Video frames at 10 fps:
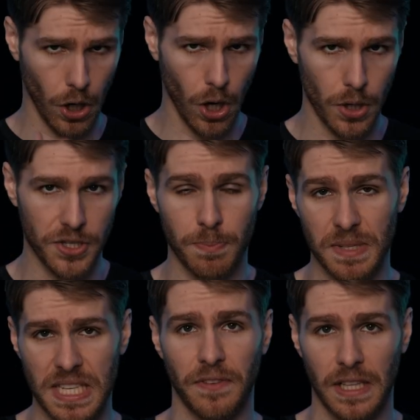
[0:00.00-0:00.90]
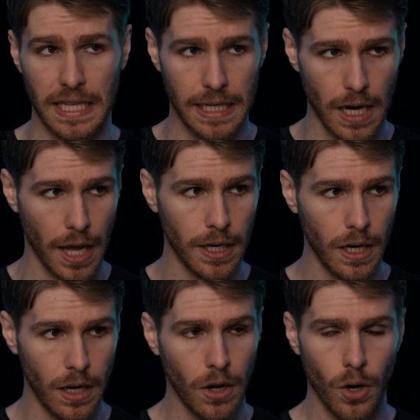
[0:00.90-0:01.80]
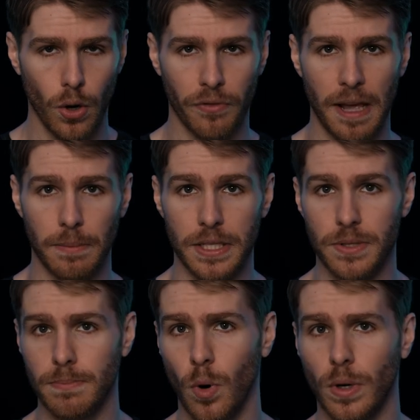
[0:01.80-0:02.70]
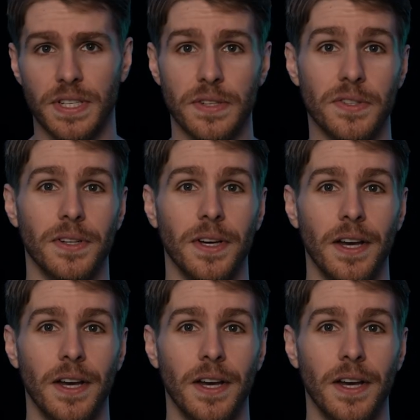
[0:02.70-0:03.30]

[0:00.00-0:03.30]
her specifically and not her family's horses.